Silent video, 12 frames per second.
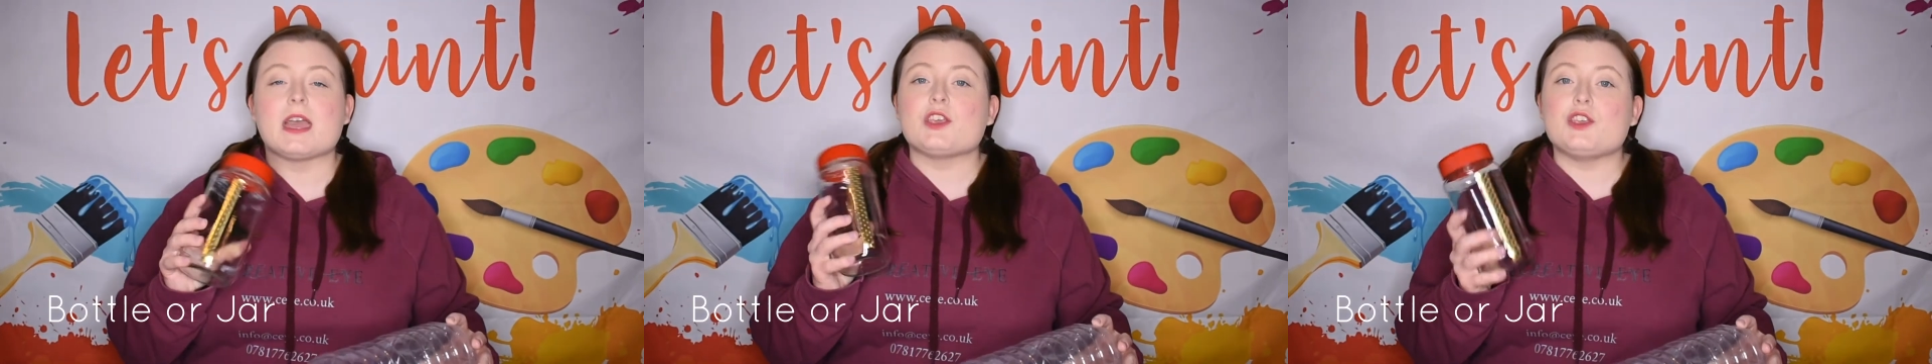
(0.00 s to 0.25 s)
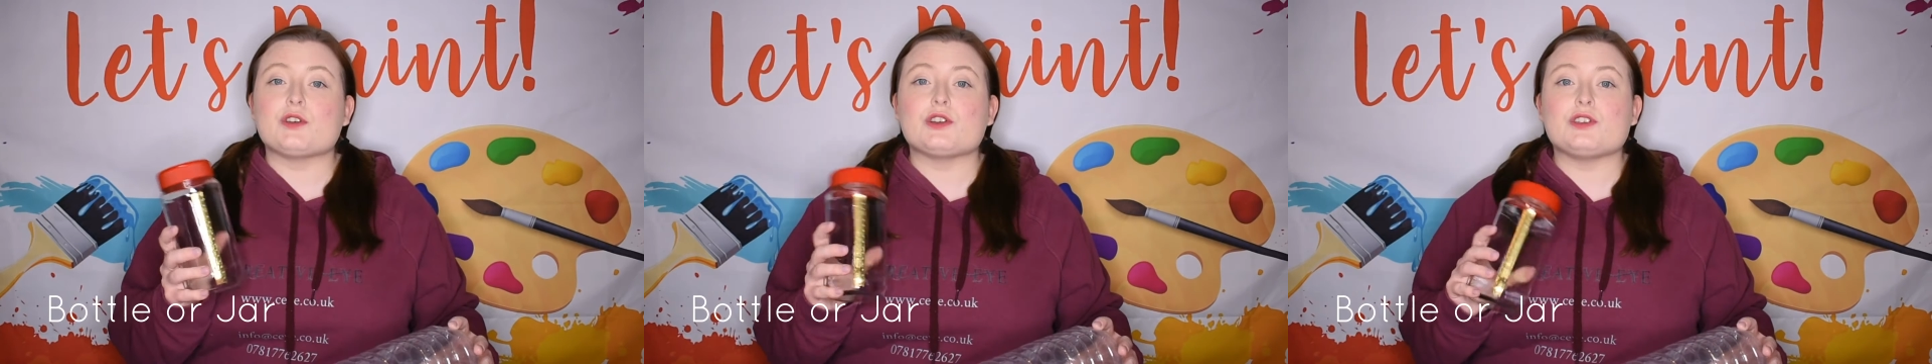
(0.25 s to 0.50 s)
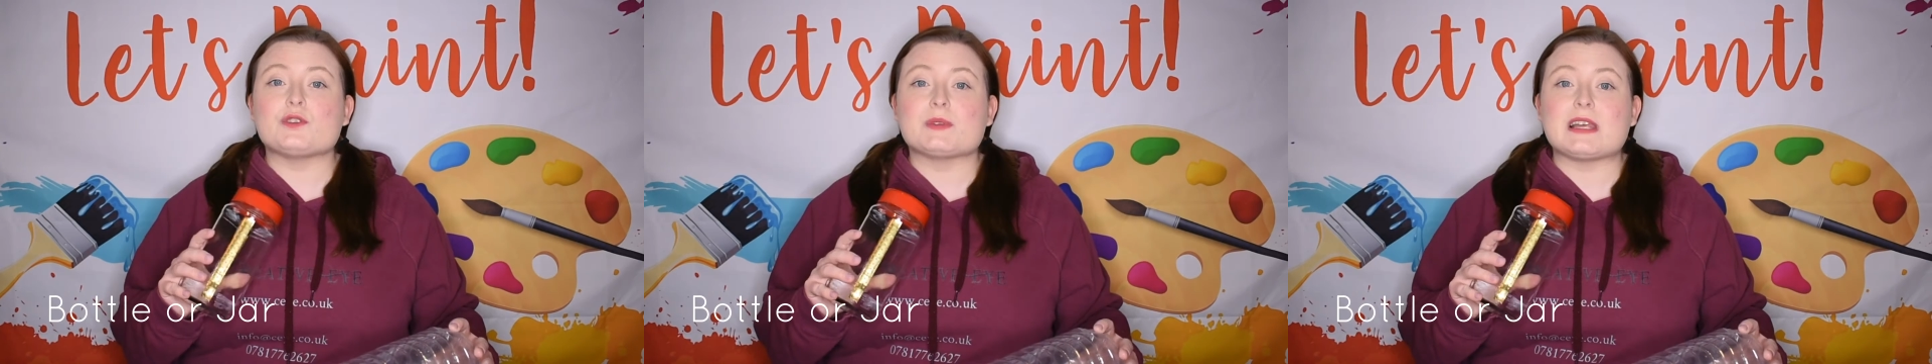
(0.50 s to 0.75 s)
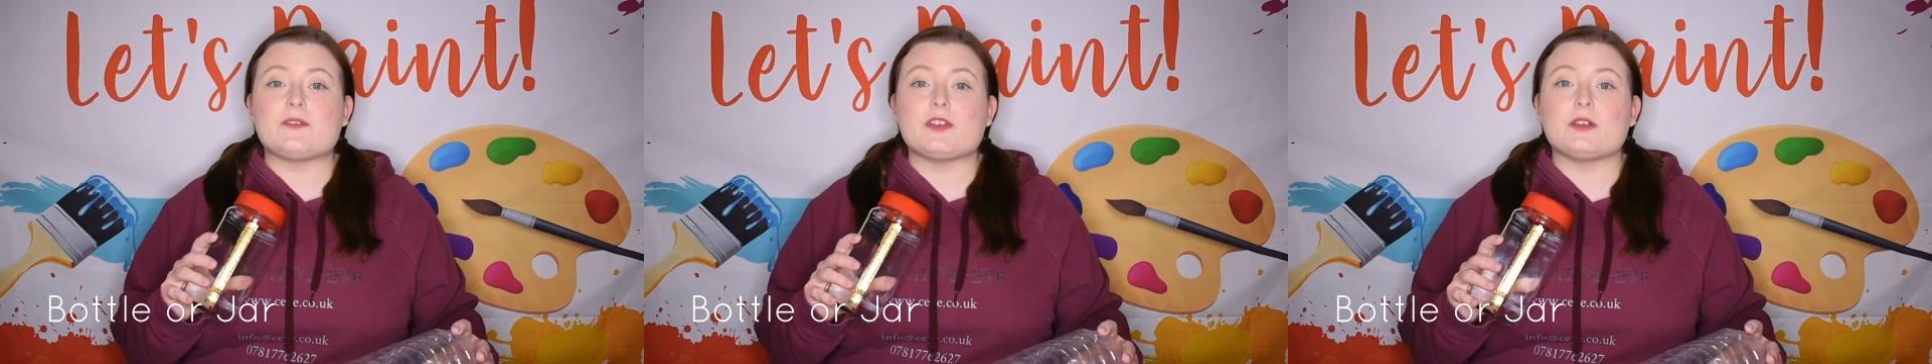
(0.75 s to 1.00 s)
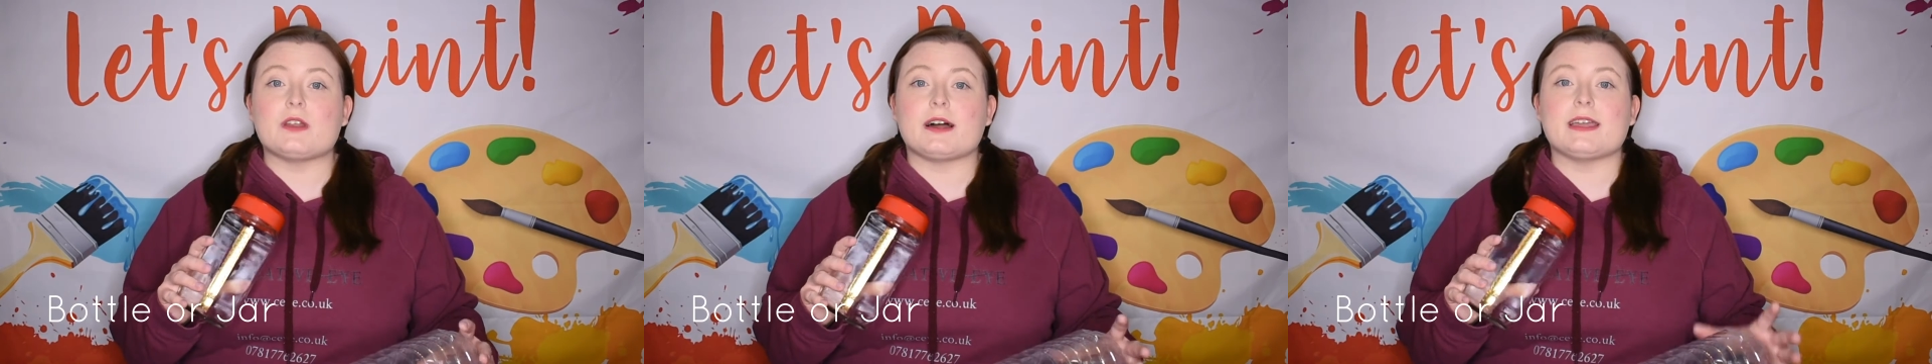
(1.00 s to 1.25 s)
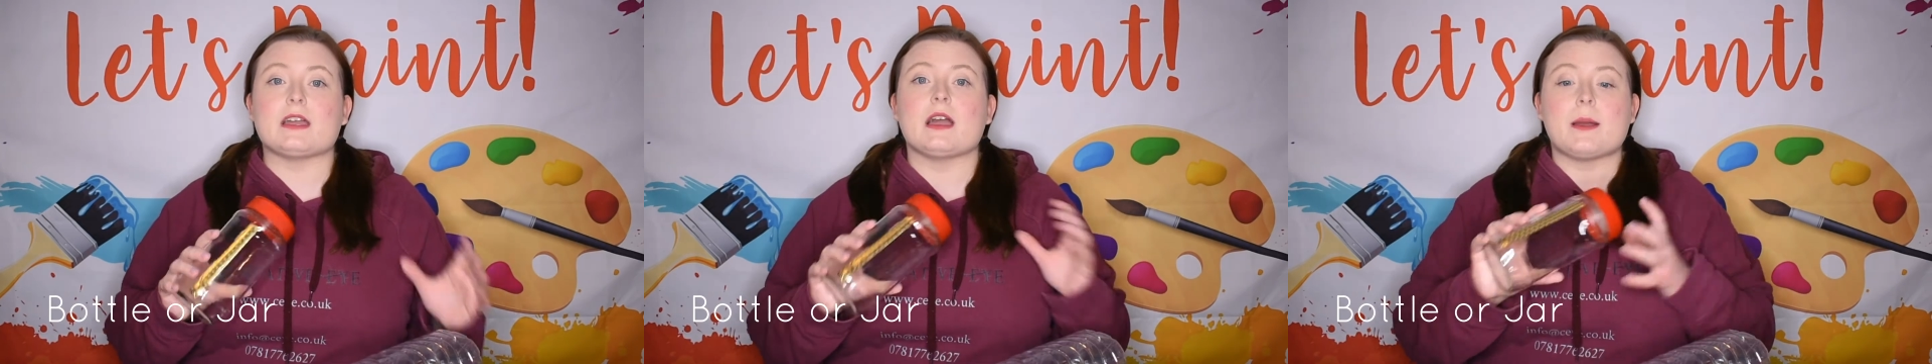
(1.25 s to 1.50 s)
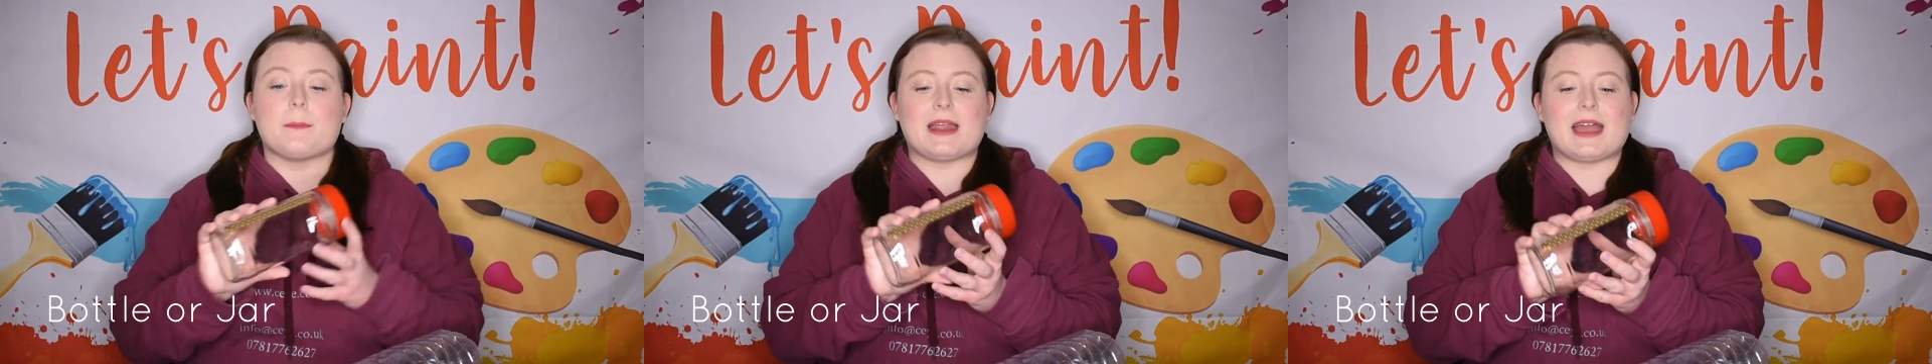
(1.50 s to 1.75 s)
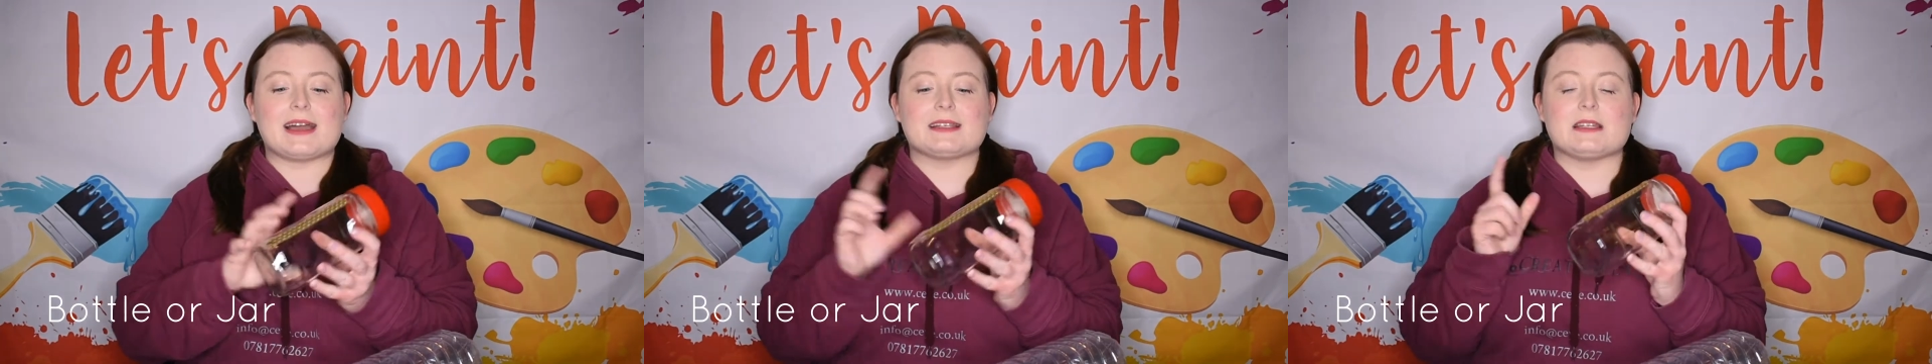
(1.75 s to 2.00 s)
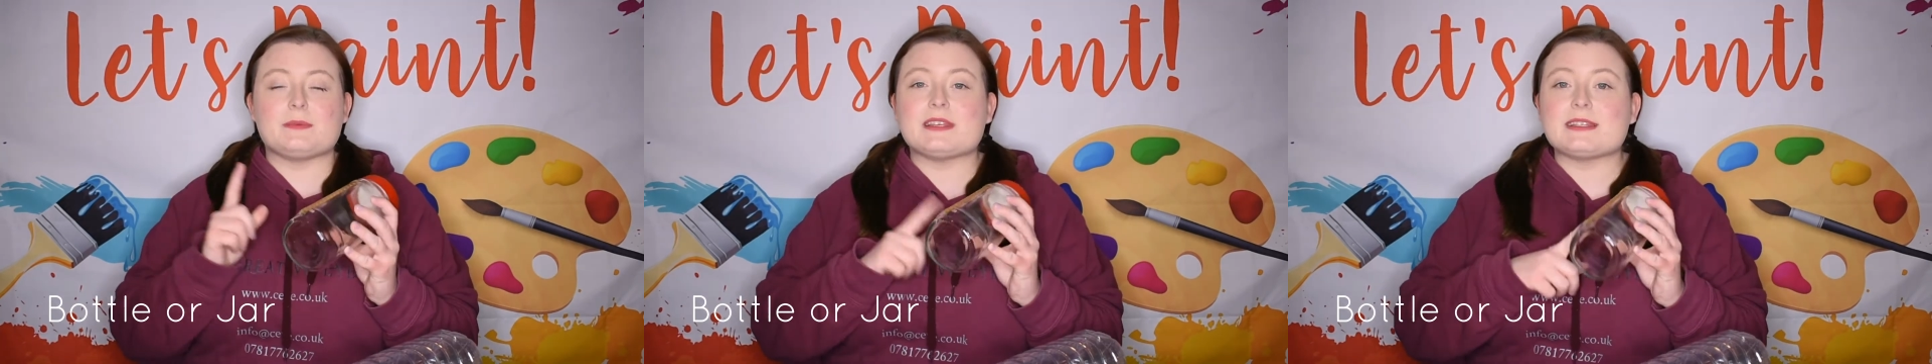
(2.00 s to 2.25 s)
You can use whatever you like, but it has to be